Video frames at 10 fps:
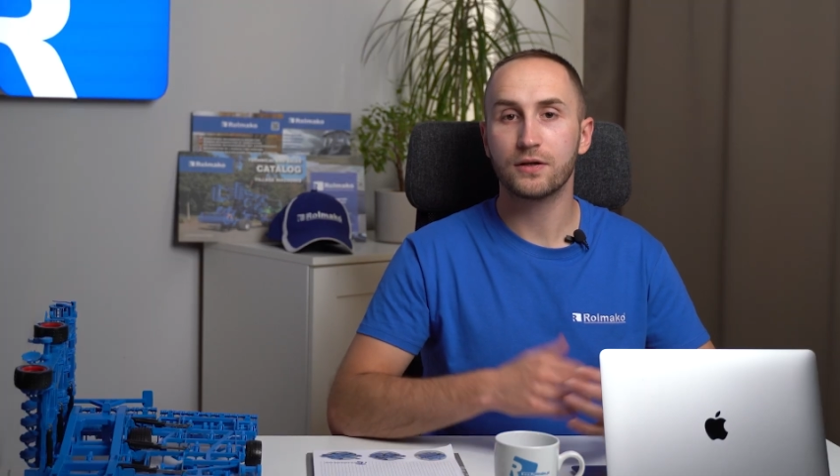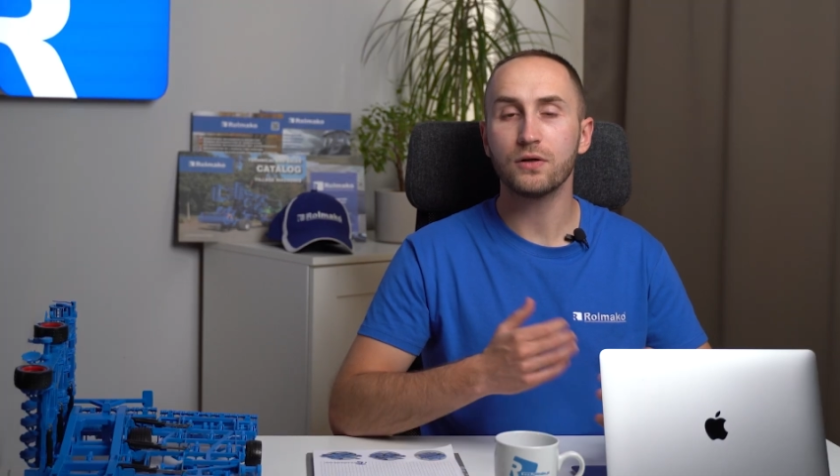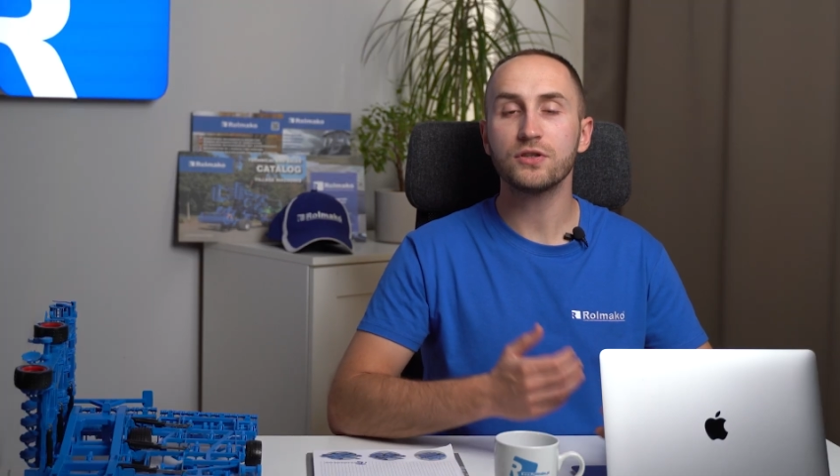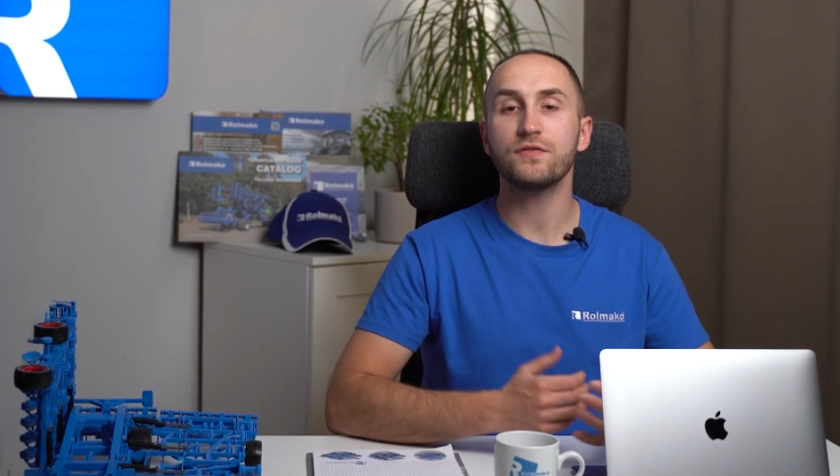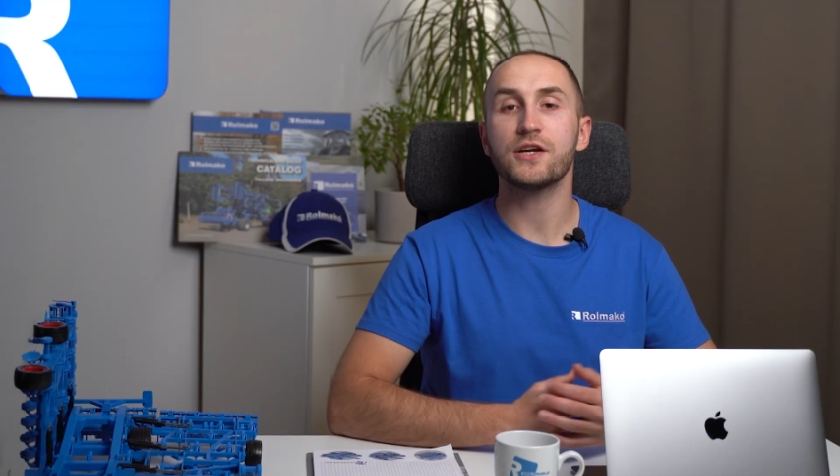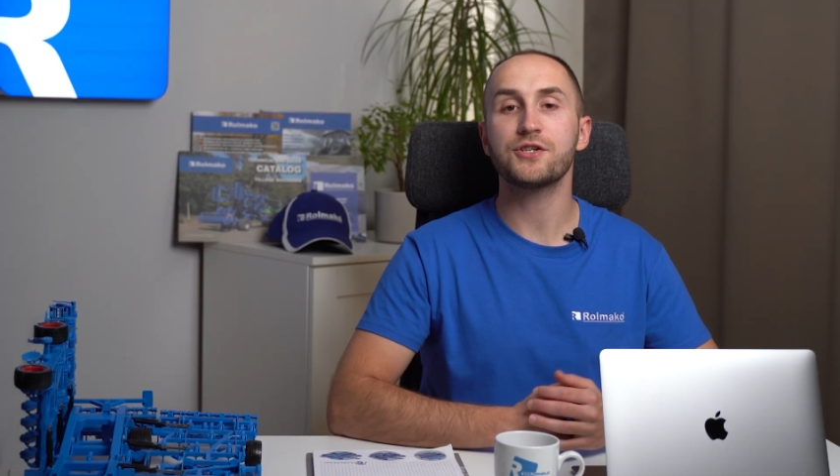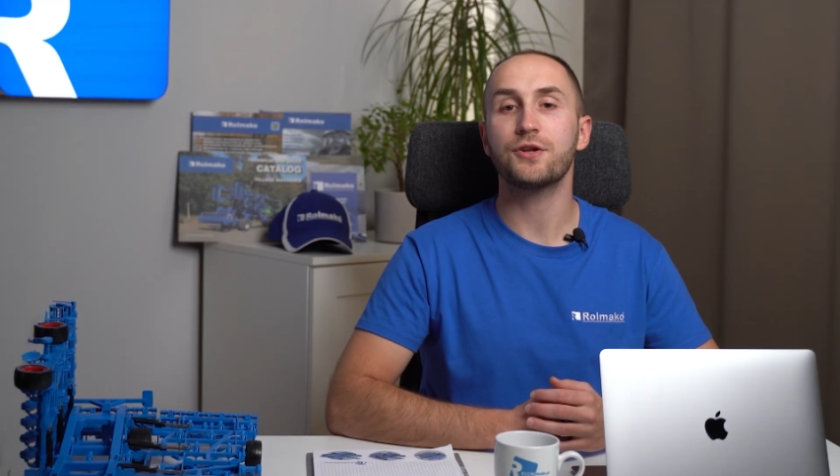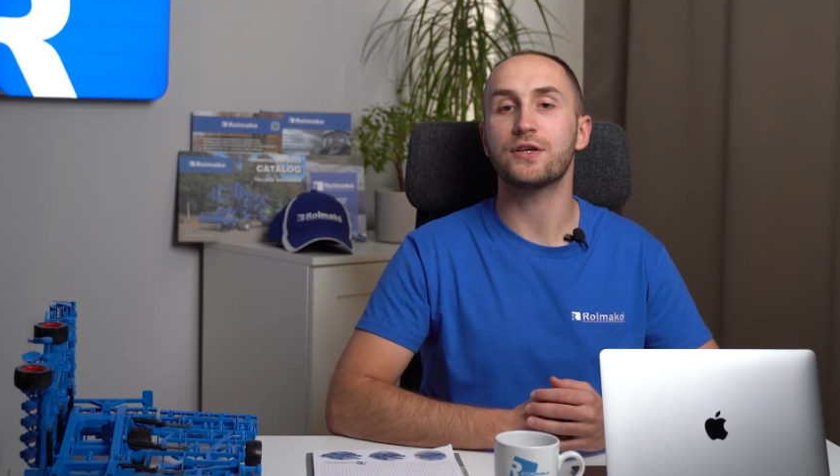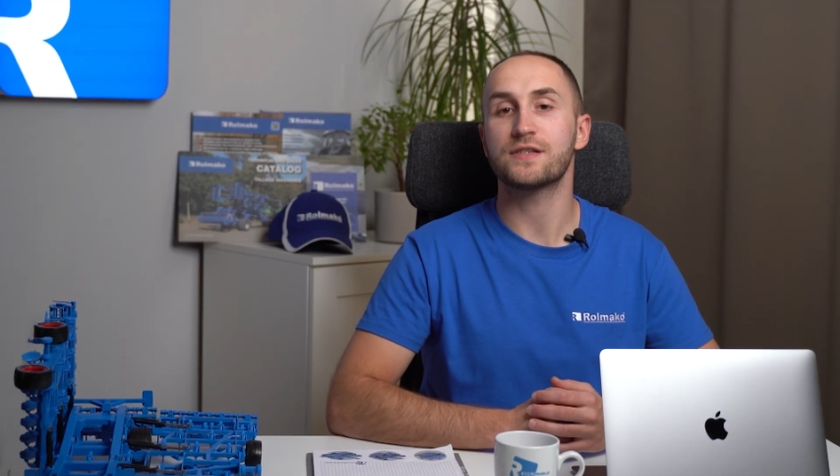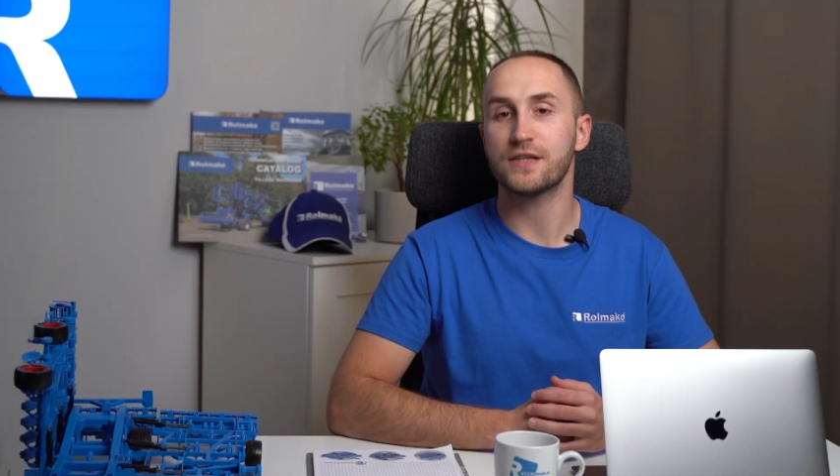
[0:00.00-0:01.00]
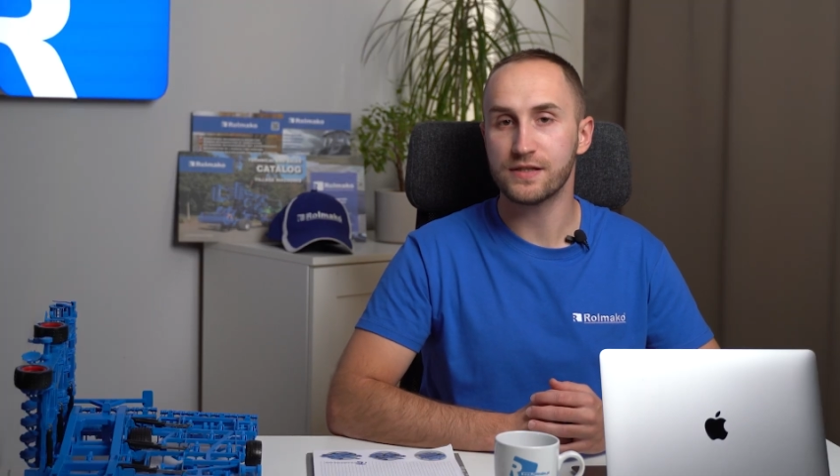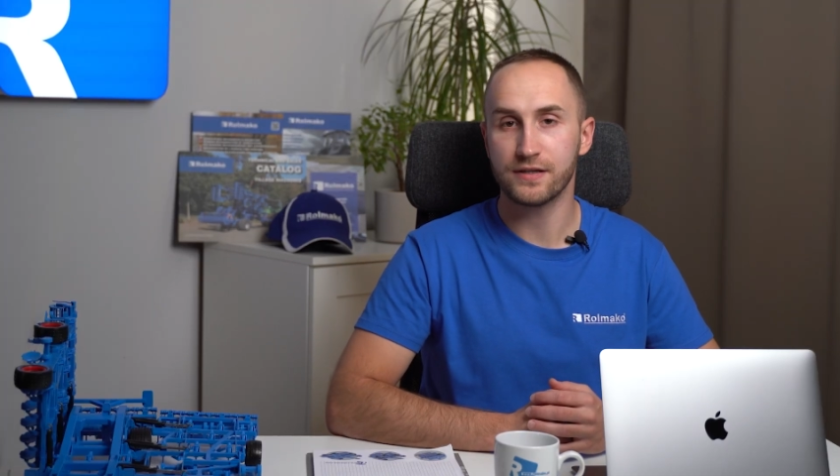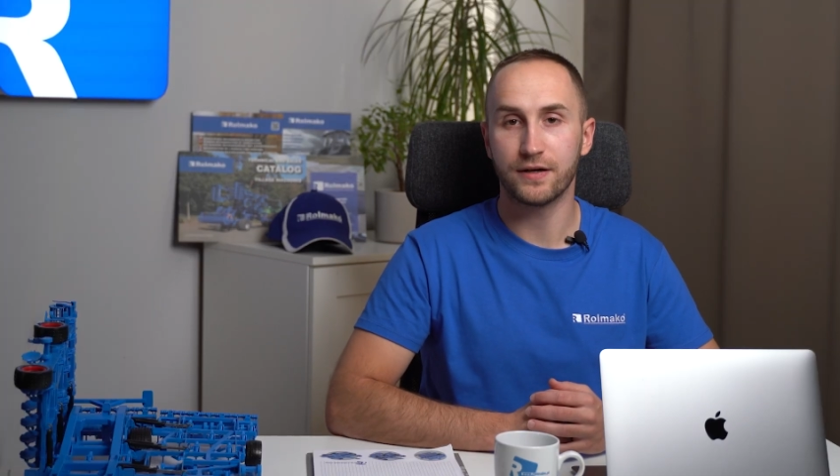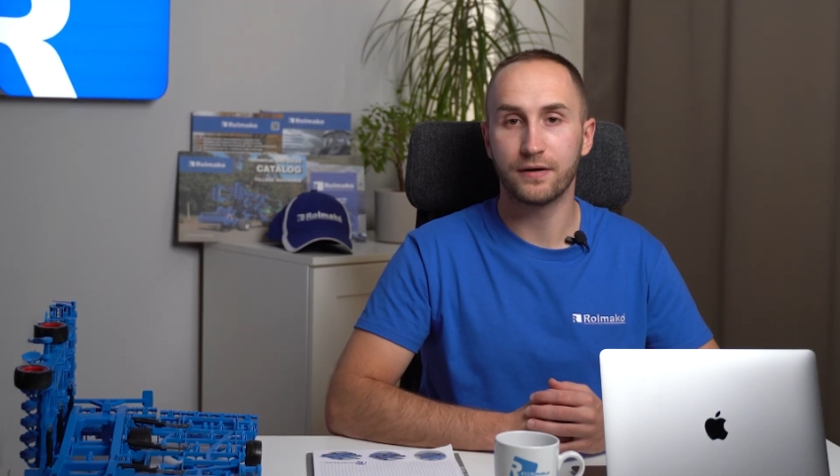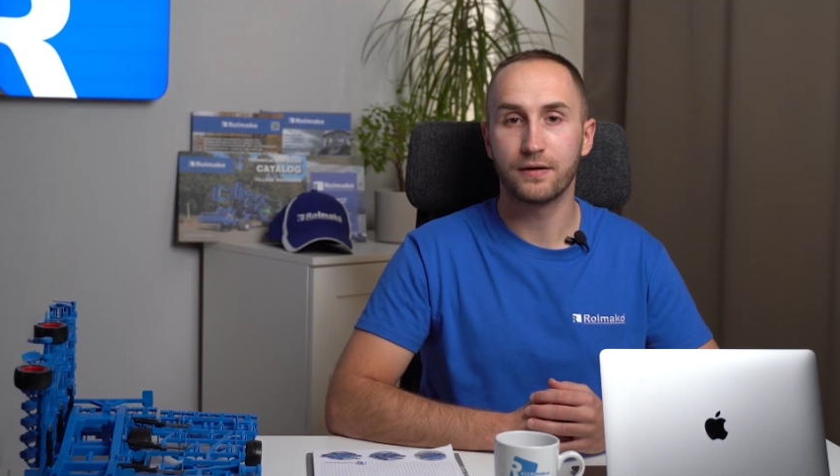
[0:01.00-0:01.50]
cultivation is
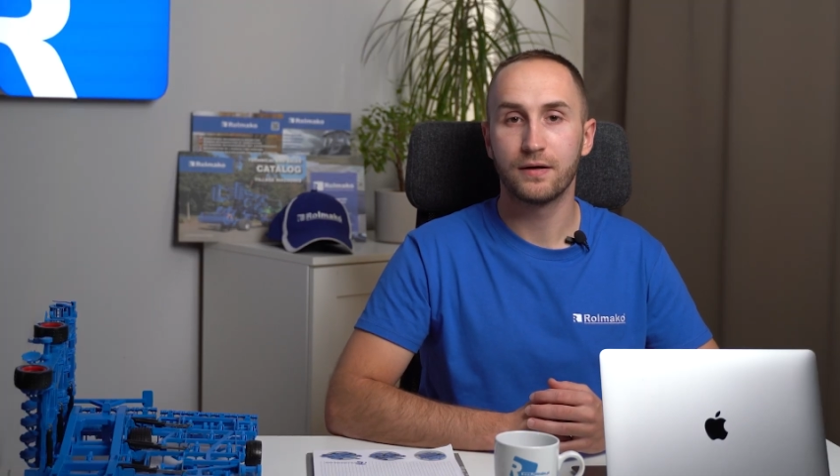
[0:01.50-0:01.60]
easier.